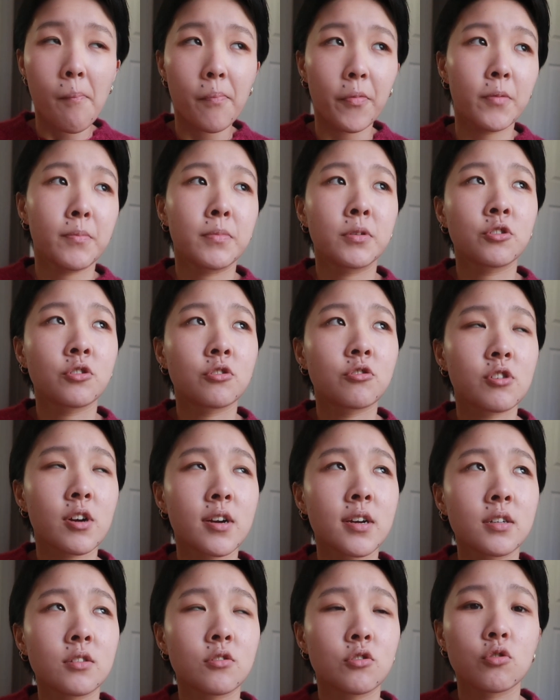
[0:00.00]
I've been
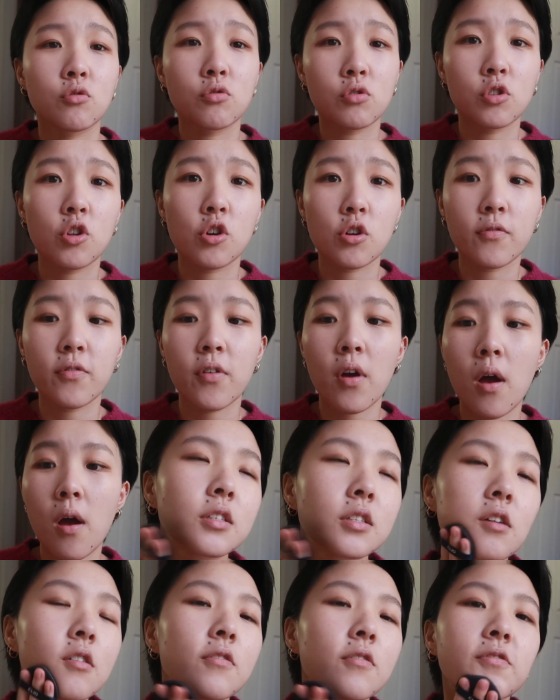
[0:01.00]
trying to do a lot of
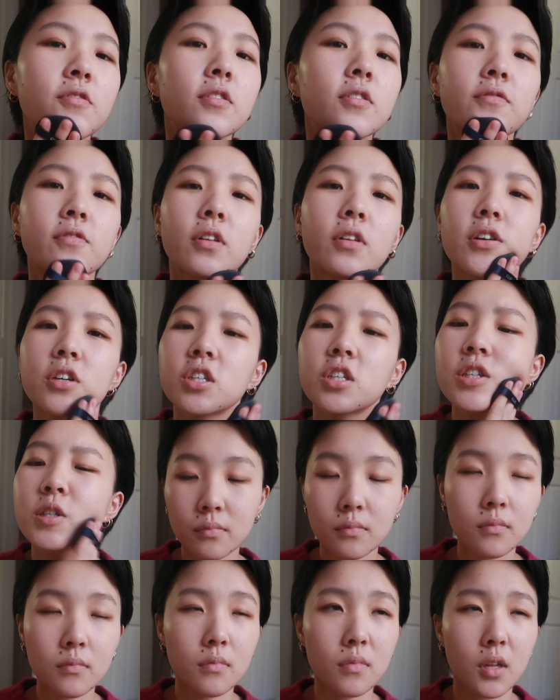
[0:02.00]
self-reflection.
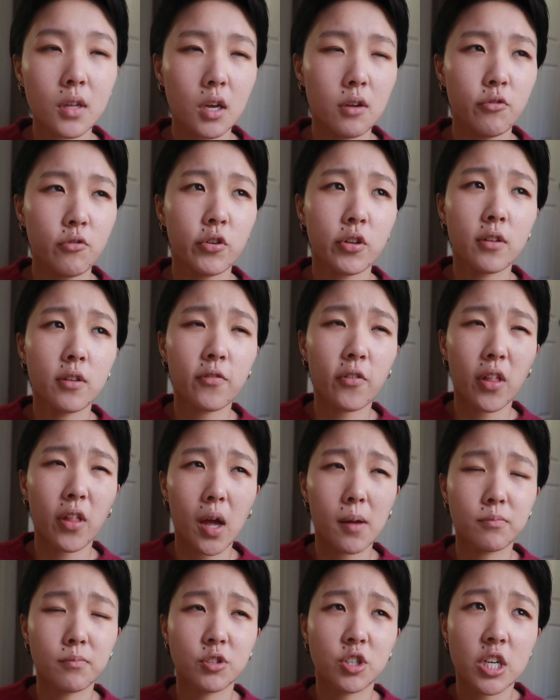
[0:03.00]
I really feel like
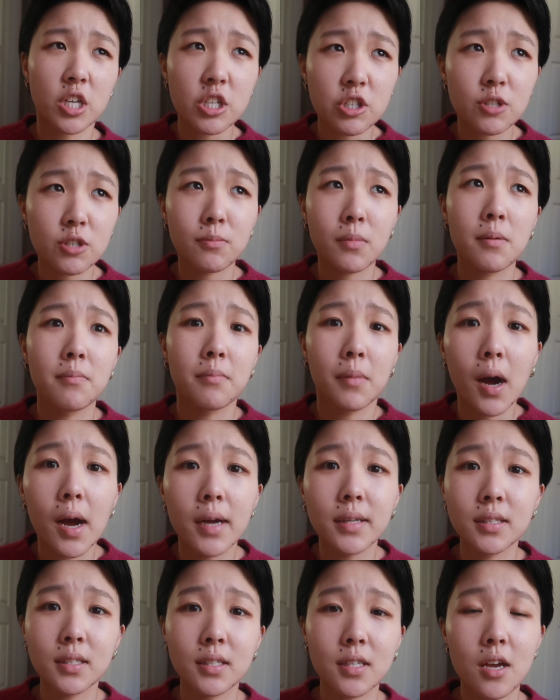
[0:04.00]
I'm changing my
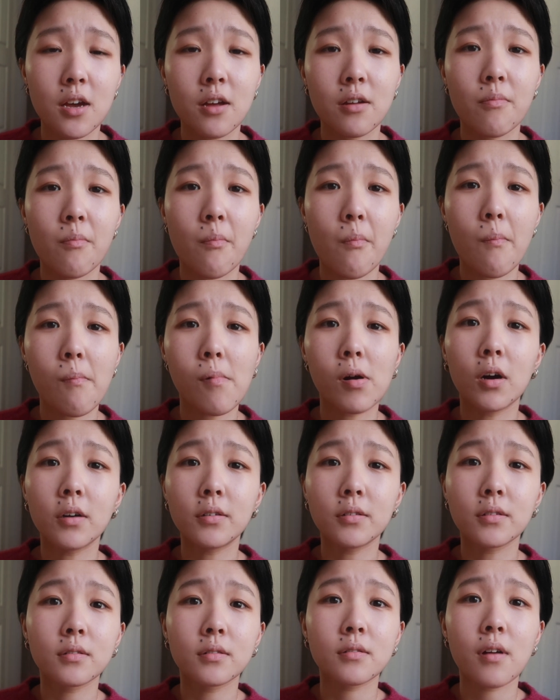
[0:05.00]
mindset
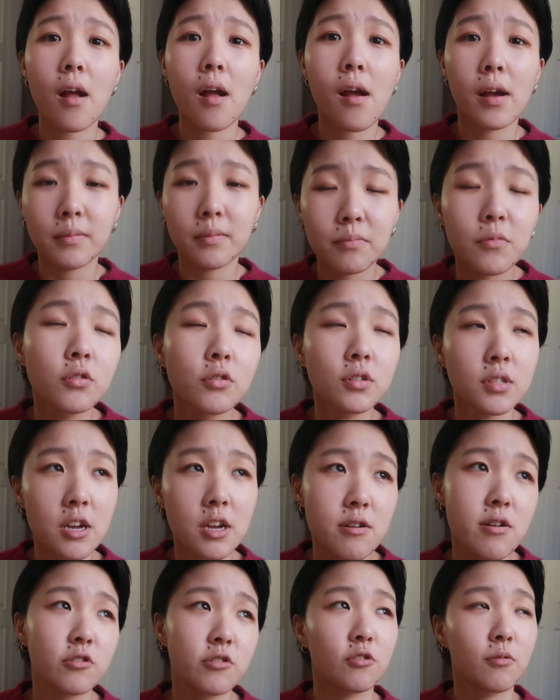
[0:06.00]
in most
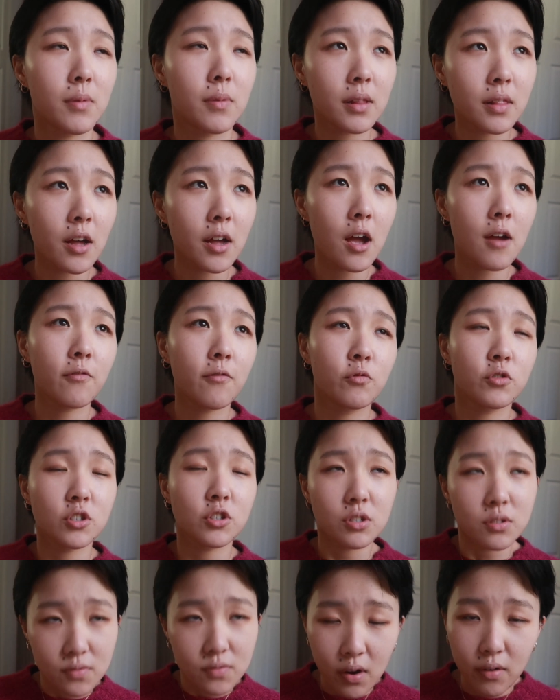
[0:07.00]
areas of my life,
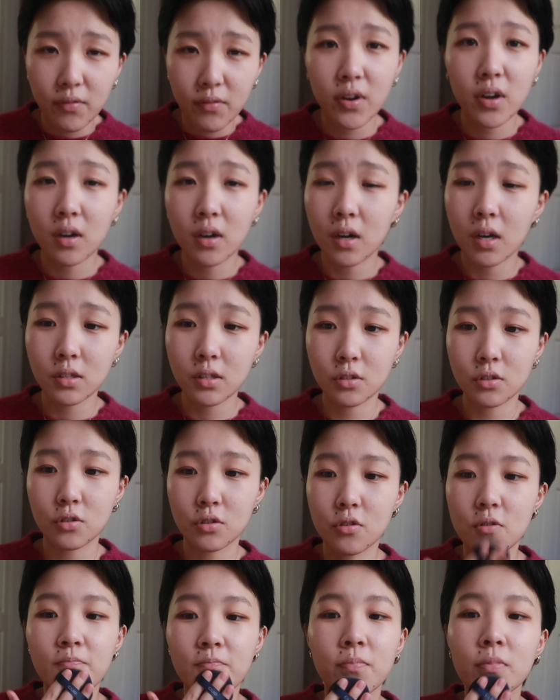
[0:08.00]
which is very, very hard to
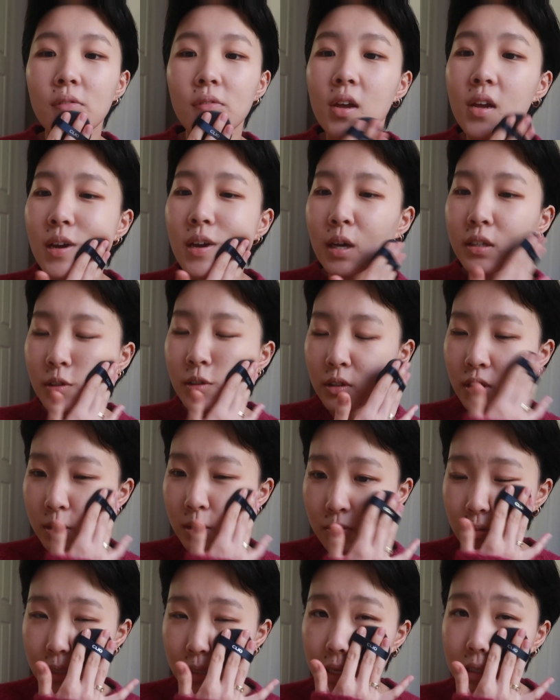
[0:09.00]
do. And so
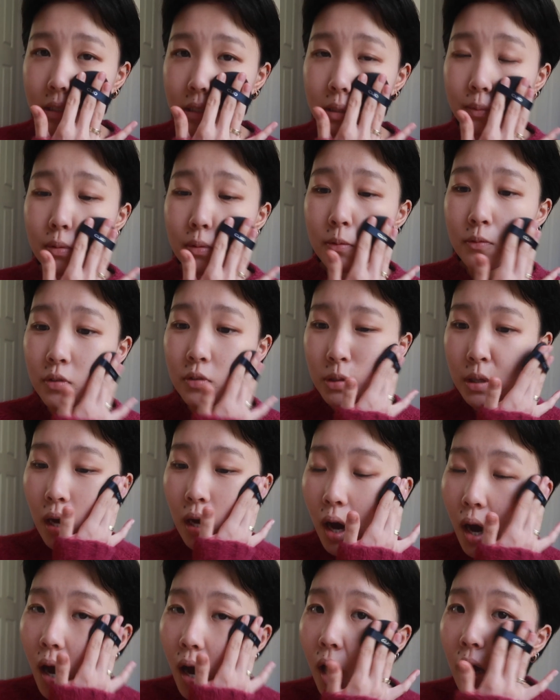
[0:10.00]
some days it's been really
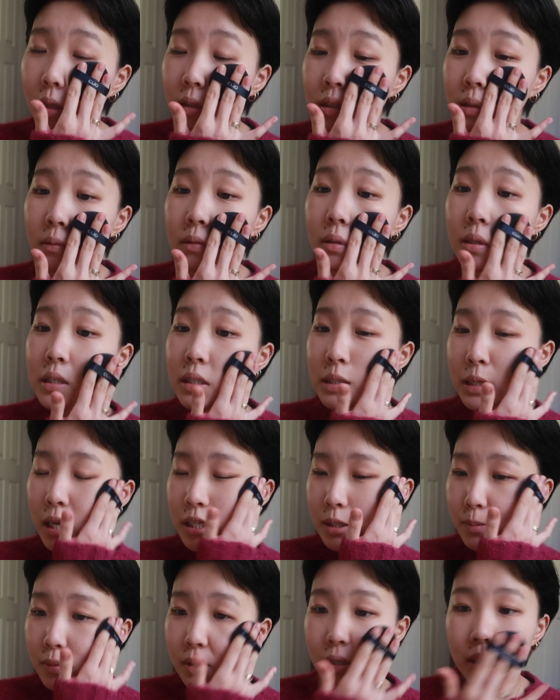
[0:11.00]
hard, some days it
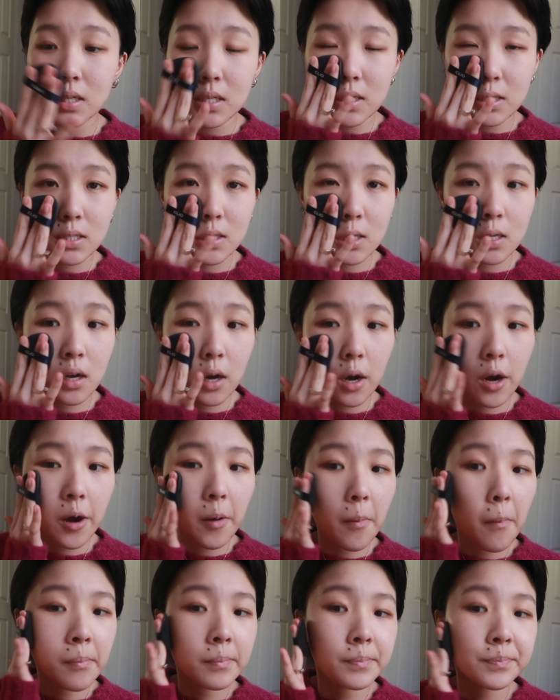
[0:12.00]
has been
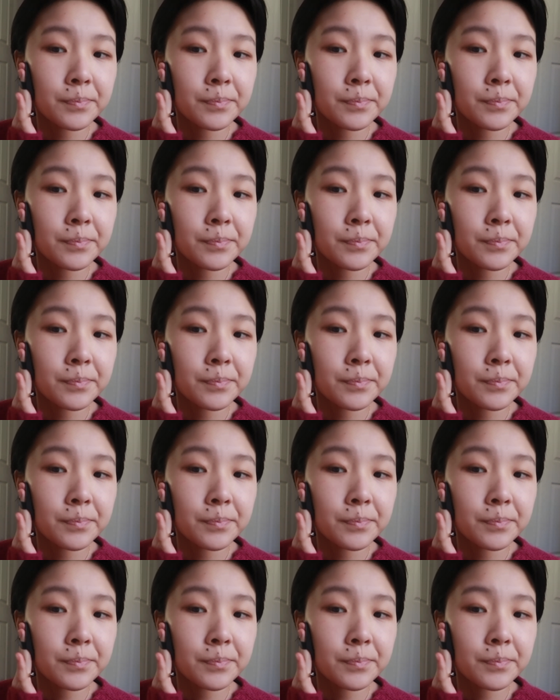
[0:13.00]
easier.